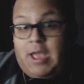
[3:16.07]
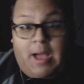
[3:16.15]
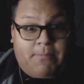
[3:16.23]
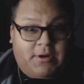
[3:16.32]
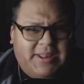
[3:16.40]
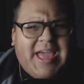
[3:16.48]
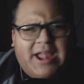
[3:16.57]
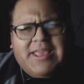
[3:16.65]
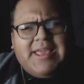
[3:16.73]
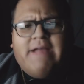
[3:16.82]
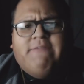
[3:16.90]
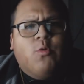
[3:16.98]
I
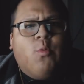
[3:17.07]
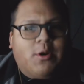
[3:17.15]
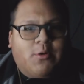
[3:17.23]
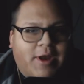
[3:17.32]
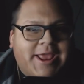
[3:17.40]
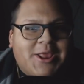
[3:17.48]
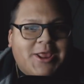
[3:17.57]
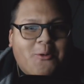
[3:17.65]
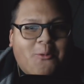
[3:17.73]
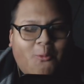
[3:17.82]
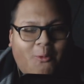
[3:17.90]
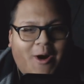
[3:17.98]
think everyone, right,
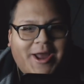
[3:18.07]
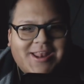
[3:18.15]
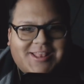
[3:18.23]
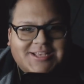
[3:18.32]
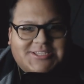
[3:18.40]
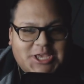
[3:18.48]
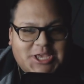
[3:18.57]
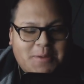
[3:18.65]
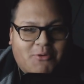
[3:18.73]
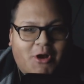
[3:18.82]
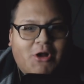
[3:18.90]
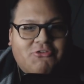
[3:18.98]
wanted to see
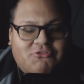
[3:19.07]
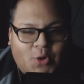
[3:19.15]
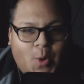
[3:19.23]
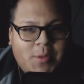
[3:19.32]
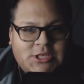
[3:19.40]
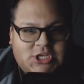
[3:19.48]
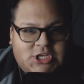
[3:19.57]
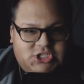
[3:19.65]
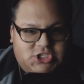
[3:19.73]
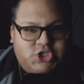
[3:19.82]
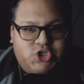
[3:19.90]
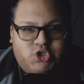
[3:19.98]
Braun Strowman just
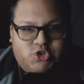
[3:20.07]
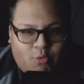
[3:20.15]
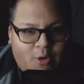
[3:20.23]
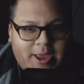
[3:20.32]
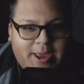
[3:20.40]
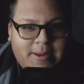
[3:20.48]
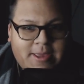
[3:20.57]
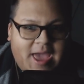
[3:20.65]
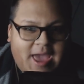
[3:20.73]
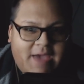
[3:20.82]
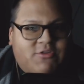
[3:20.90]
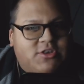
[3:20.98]
destroy
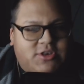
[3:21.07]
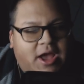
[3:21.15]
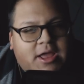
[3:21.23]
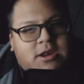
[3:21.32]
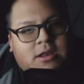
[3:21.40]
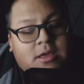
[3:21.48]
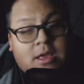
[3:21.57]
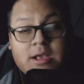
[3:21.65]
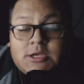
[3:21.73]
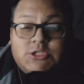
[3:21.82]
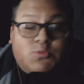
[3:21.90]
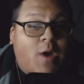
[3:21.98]
Kevin Dunn.
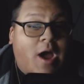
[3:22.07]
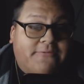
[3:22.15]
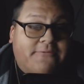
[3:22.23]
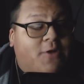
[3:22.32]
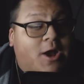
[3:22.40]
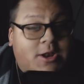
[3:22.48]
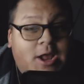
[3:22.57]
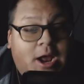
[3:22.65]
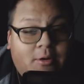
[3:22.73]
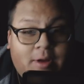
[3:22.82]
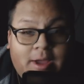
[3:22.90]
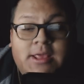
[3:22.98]
Because why the fuck
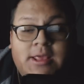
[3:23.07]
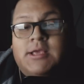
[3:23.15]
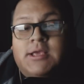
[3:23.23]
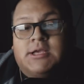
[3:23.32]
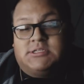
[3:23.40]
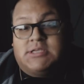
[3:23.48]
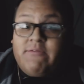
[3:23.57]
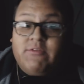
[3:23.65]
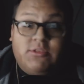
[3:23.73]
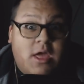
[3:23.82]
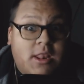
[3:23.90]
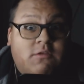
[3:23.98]
not, right? Because
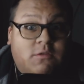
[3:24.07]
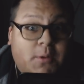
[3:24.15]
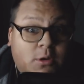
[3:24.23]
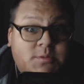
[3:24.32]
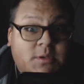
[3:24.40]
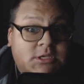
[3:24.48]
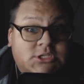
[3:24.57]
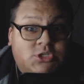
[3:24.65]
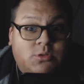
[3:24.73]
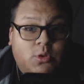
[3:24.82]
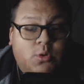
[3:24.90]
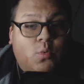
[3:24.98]
Kevin Dunn is supposed to be this
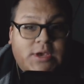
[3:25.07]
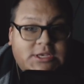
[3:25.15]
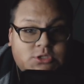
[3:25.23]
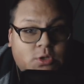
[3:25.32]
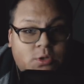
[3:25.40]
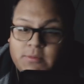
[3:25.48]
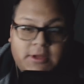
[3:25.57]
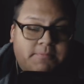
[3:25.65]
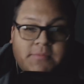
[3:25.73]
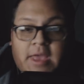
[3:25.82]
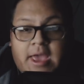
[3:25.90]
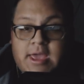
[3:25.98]
little weasel. But
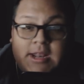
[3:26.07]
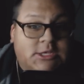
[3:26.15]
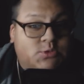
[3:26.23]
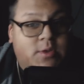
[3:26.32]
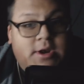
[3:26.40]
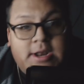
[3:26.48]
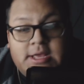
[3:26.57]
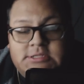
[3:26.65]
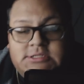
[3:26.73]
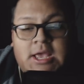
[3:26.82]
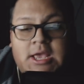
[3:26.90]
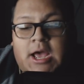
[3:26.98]
hey, it is what it
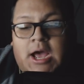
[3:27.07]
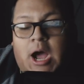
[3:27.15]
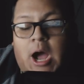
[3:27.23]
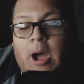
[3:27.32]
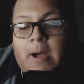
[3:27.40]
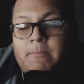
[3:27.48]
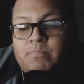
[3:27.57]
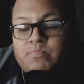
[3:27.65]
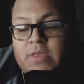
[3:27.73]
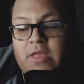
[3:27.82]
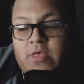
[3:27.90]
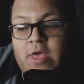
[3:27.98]
is. And
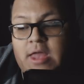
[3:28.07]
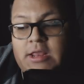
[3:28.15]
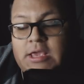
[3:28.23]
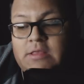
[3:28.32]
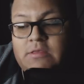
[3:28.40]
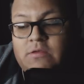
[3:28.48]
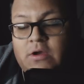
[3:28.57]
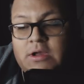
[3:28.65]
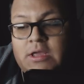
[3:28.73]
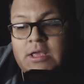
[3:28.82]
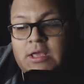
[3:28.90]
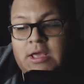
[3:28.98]
then he
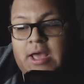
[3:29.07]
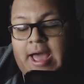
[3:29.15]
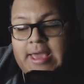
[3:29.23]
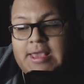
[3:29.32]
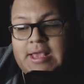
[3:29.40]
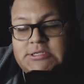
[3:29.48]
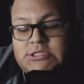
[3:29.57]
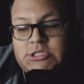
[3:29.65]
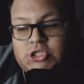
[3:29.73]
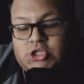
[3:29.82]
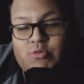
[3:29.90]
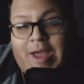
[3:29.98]
took, I guess, the
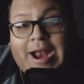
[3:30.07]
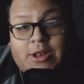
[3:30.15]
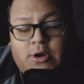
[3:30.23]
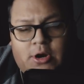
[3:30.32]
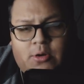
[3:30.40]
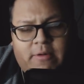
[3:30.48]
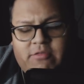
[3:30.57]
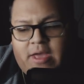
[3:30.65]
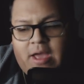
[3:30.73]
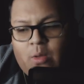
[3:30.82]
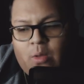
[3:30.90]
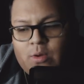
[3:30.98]
tractor or whatever the
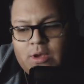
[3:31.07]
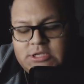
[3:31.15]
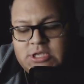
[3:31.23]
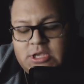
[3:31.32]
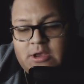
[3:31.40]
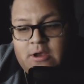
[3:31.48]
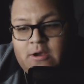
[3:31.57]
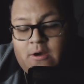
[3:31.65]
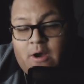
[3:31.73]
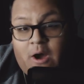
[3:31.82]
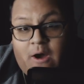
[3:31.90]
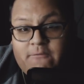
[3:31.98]
hell it was
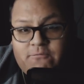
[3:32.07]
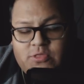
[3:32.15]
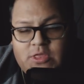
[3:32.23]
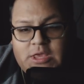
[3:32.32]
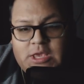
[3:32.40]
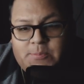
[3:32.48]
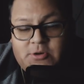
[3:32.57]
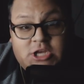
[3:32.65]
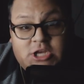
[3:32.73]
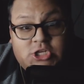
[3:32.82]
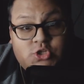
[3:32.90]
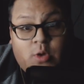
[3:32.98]
off the
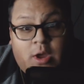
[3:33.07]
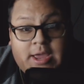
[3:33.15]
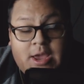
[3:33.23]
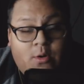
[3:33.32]
production truck.